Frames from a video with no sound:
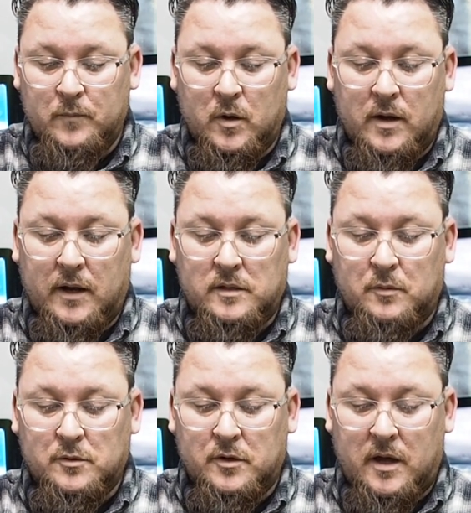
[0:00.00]
Or not
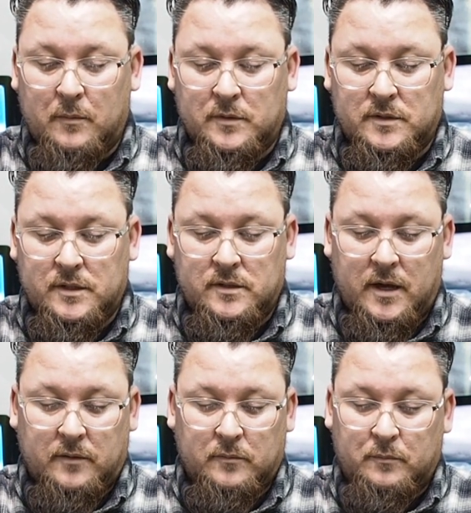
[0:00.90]
exposure compensation,
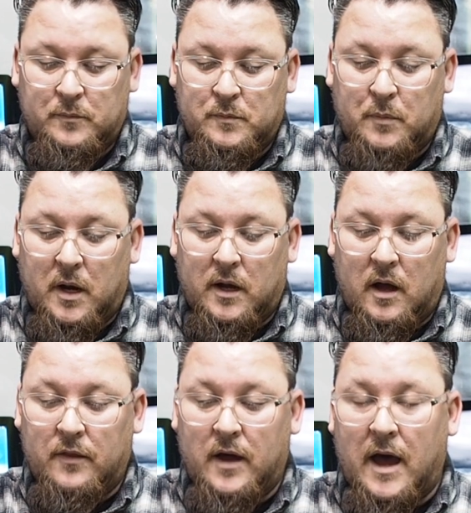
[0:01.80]
yeah. But
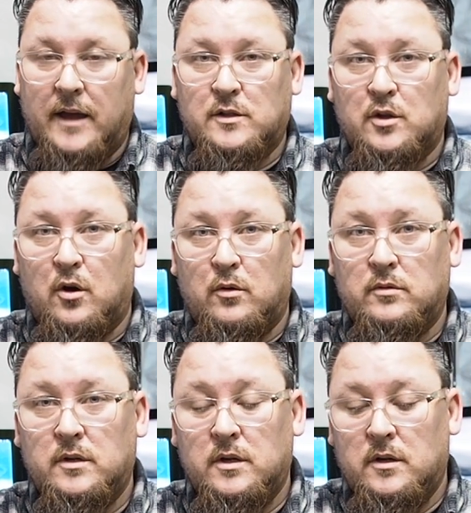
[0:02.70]
the
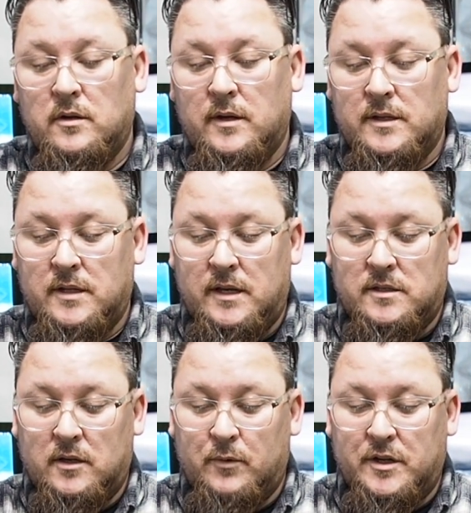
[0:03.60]
ISO is
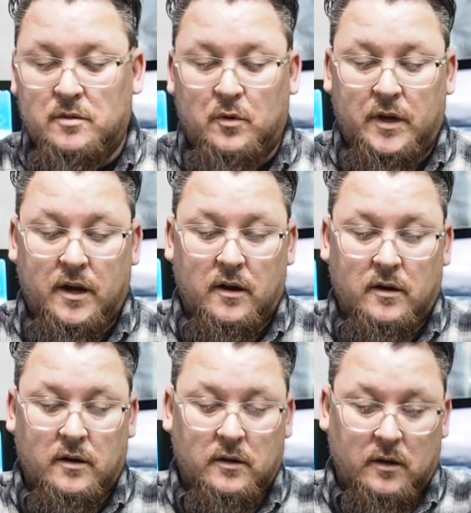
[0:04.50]
easily reachable here.